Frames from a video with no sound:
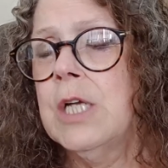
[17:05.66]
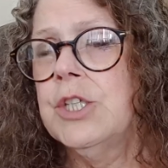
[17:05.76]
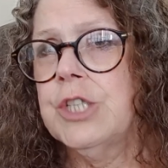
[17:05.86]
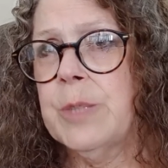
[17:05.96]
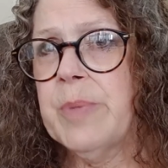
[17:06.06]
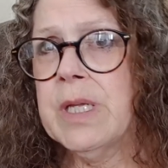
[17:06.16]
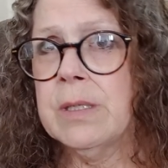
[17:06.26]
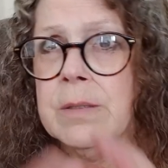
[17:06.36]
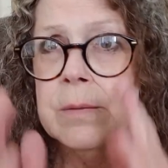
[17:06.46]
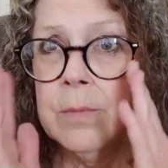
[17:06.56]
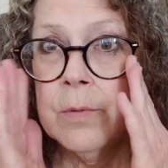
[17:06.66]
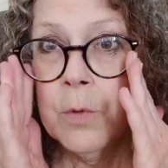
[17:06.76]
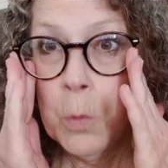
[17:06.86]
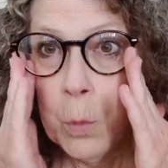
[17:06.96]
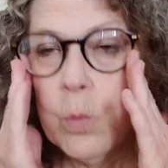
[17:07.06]
Shipping
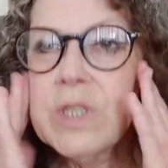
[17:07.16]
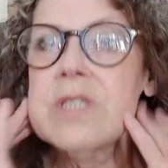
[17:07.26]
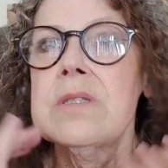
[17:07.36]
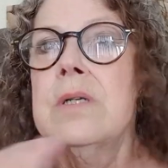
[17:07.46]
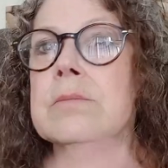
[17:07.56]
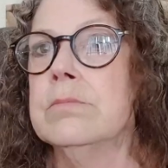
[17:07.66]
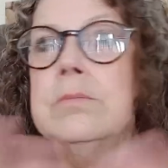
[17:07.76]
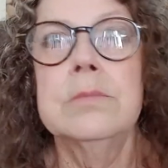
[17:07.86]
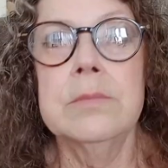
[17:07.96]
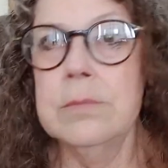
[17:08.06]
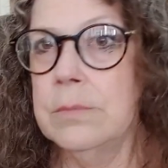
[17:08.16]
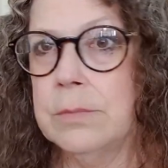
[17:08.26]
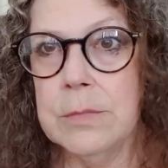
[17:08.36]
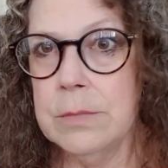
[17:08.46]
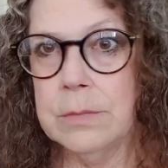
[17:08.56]
was
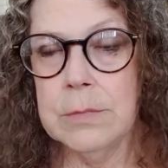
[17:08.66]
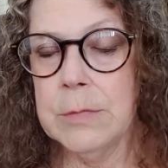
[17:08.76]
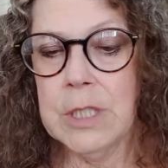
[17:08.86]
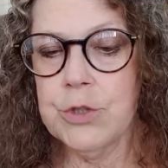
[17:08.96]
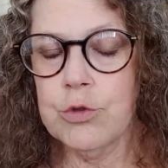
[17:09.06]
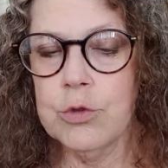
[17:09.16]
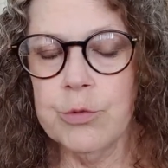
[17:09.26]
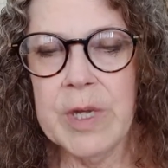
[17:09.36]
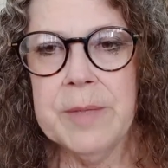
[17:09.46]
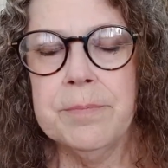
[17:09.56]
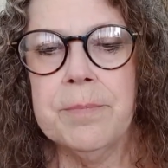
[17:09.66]
extraordinary.